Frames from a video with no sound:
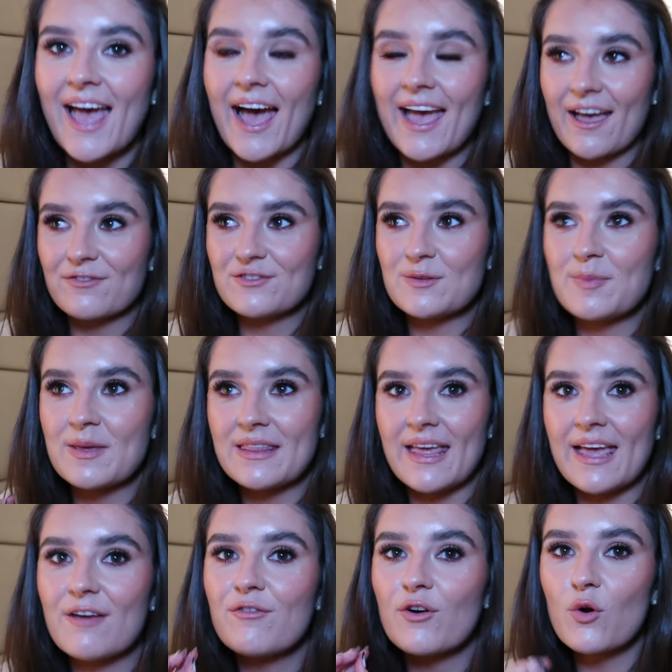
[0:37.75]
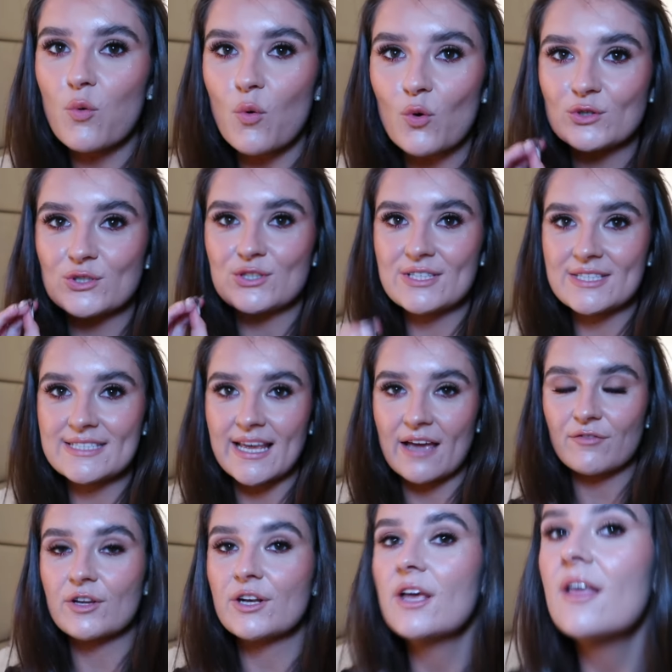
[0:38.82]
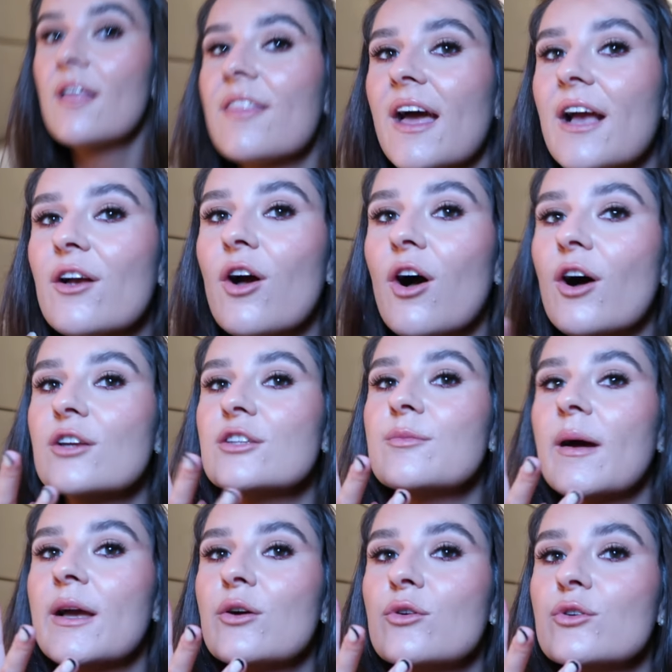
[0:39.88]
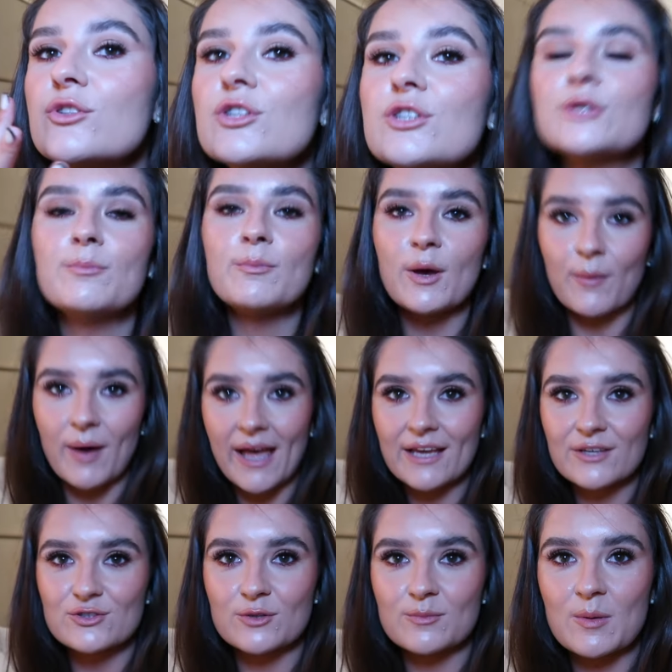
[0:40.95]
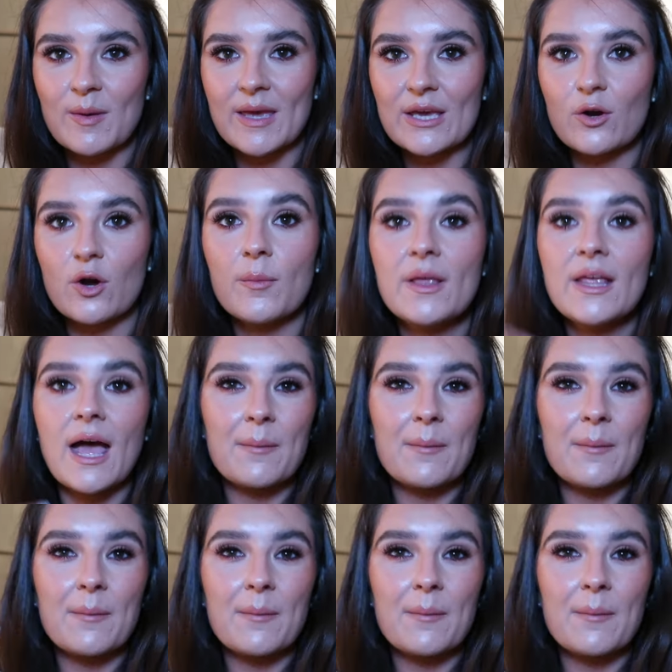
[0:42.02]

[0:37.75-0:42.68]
I have to be there for 6:45. Thank God my gorgeous Mua has done my makeup.